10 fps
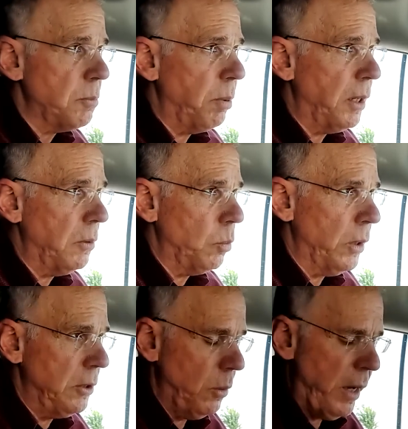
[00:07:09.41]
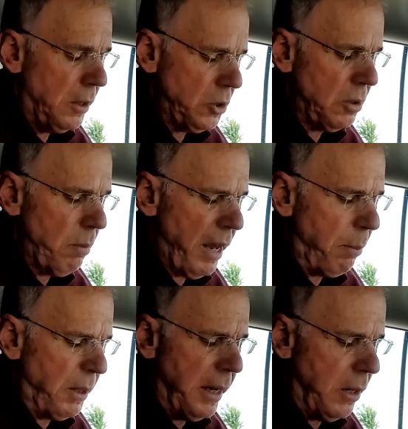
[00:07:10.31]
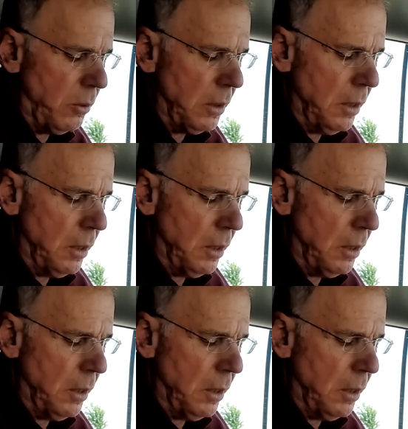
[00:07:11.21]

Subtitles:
but when you actually map it out,